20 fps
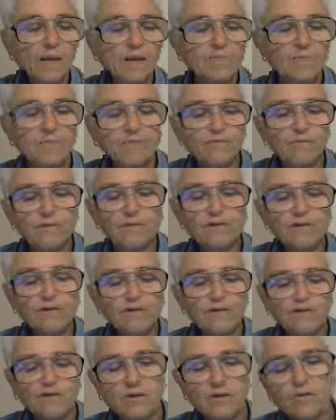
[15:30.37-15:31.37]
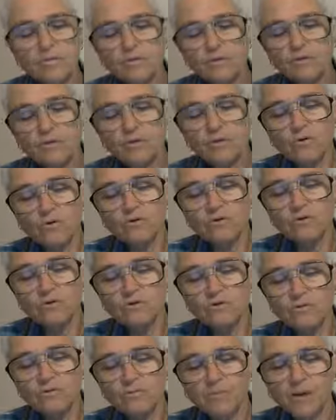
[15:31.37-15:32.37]
Before the assembled
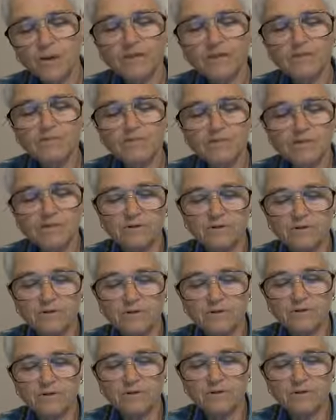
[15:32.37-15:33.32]
Kurus and Pandavas,